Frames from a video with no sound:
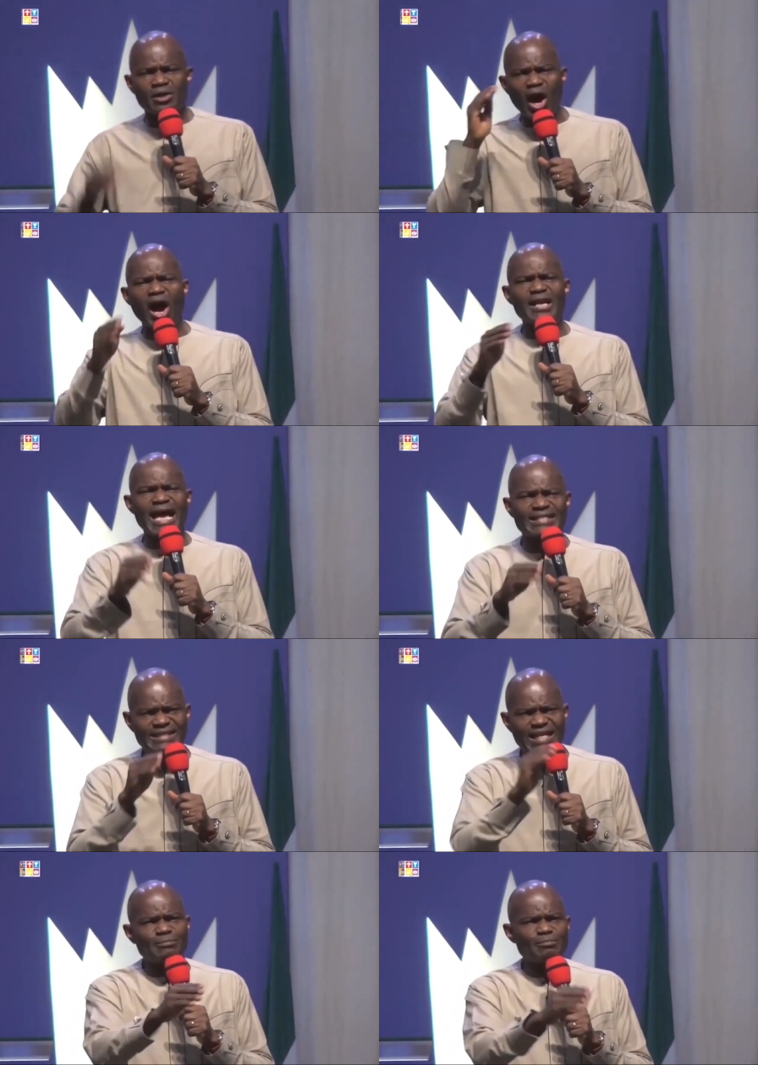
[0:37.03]
God has
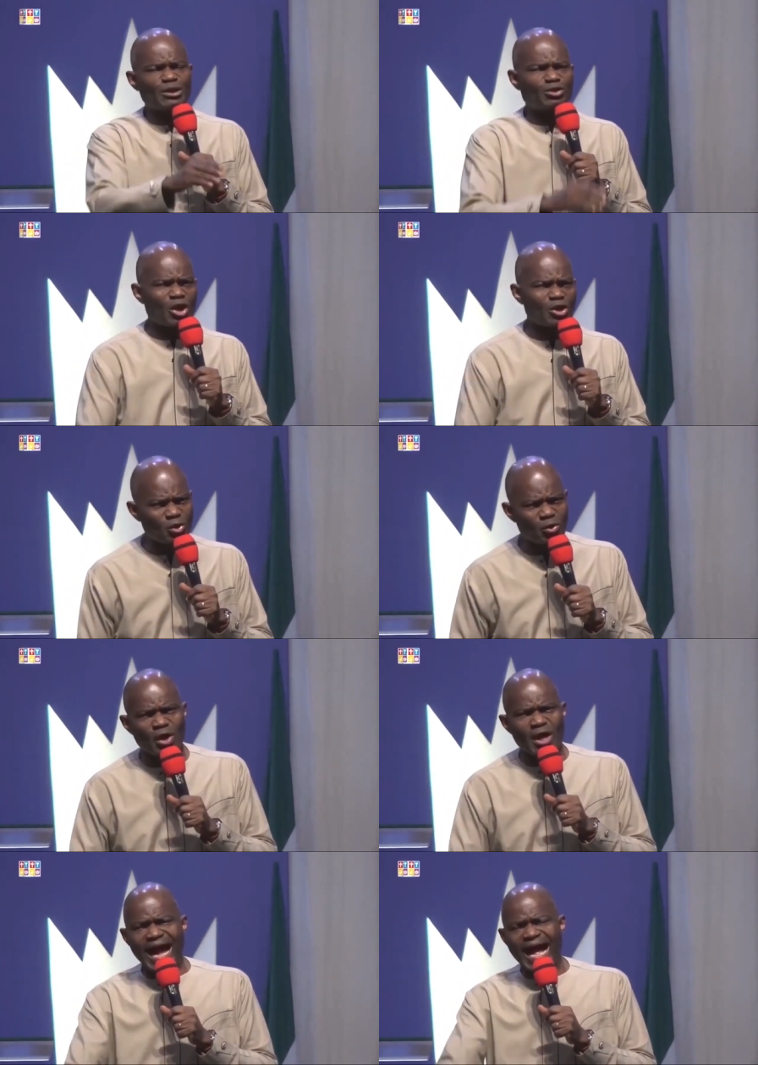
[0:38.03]
sent me to you
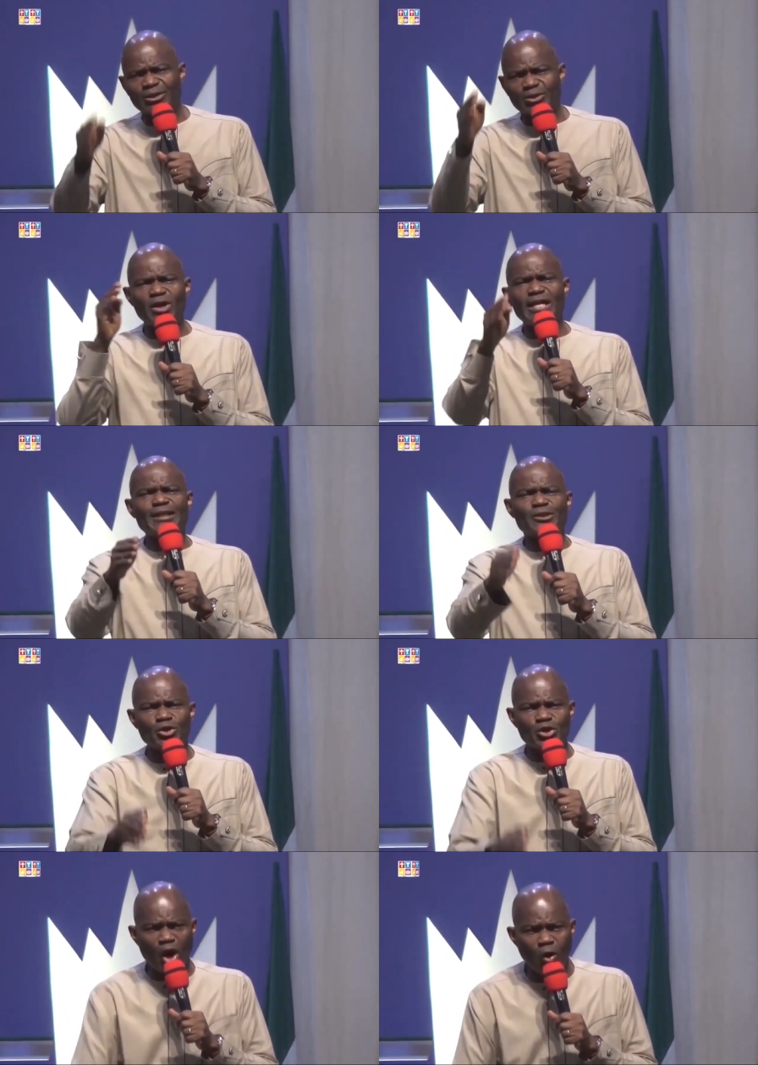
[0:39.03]
and to let
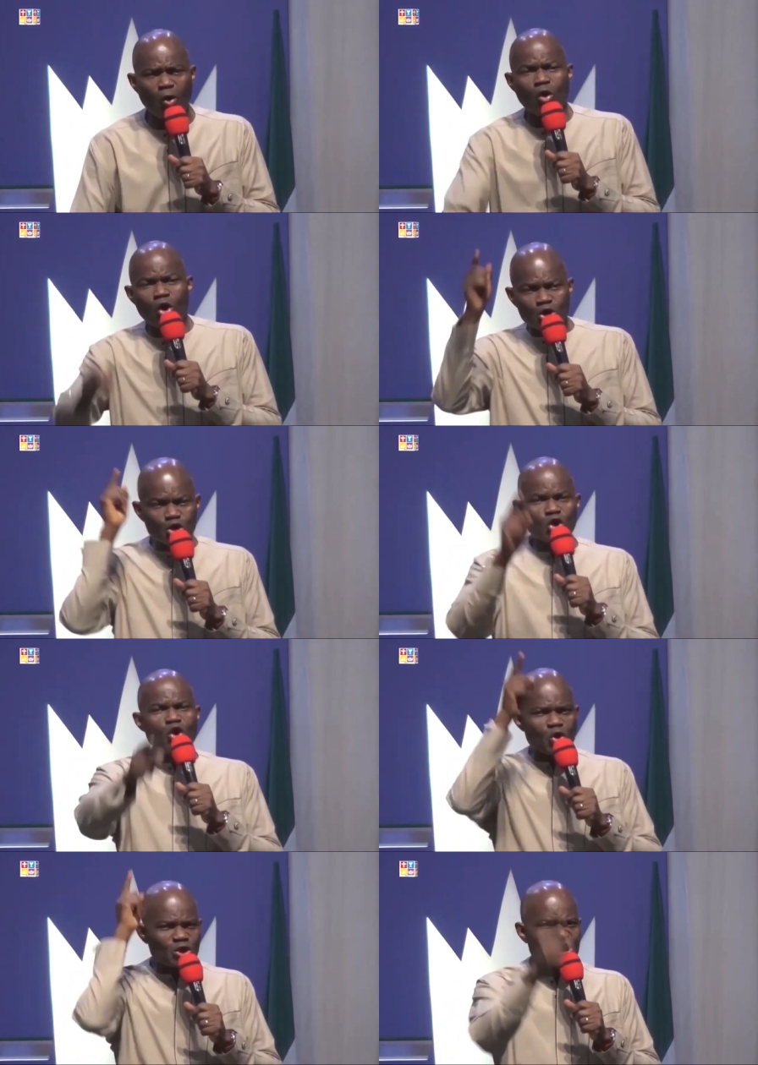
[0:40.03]
you know you